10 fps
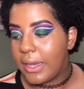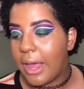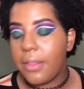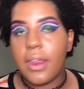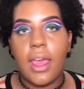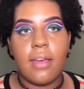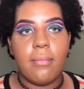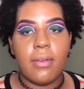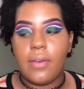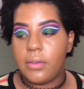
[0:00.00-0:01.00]
Now that I have
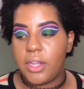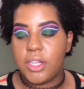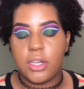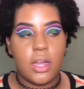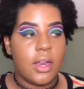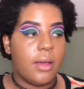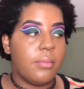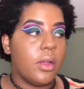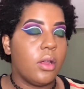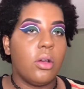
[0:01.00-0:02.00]
my foundation on, I'm
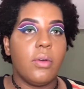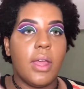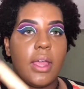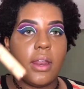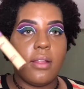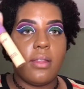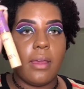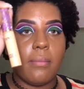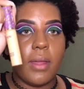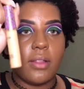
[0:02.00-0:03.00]
gonna go ahead and
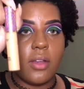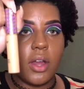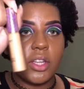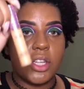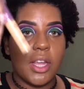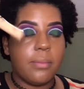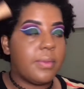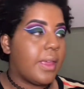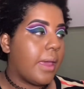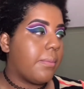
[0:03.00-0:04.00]
take my Tarte Shape
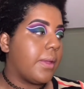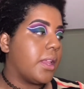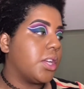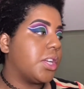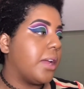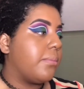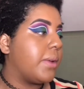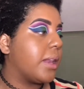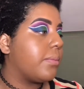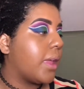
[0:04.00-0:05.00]
Tape in the shade
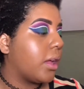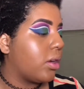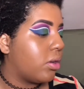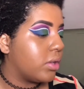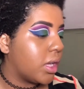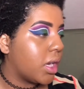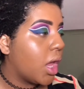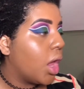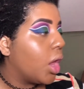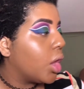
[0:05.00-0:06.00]
Medium Tan Golden,
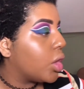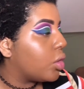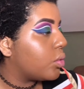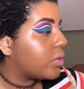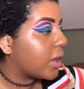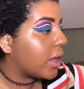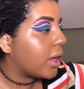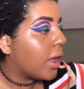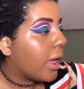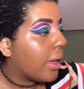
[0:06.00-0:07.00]

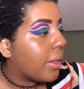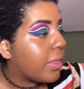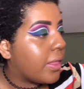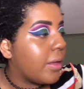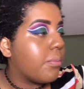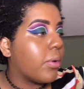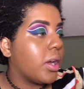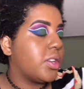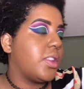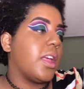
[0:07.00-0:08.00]
using the
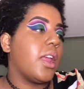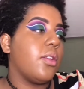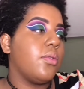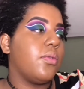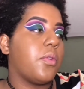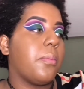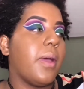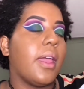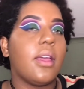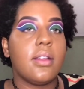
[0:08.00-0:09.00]
brush that I use for
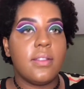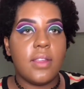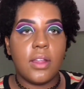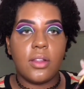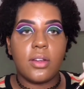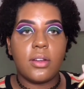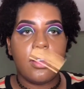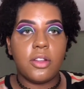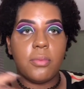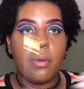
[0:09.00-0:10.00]
my concealer
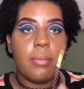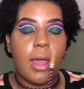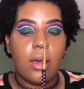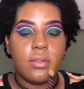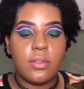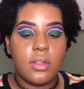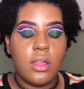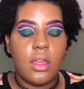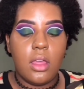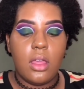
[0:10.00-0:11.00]
under my brows.
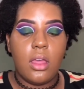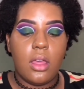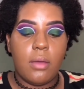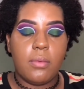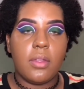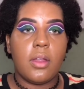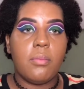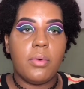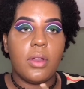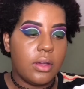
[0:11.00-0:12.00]
I'm just gonna
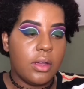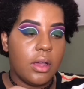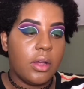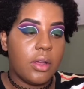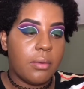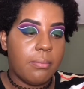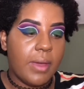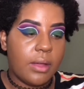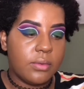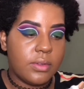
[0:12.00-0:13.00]
put a good
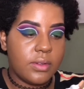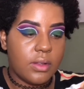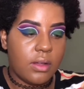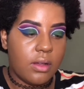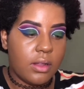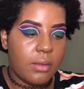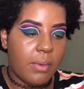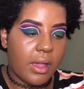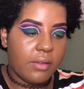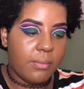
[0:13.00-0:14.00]
amount on the
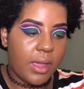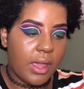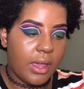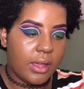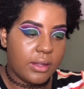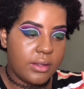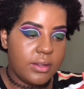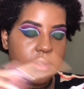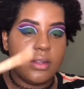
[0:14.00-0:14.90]
back of my hand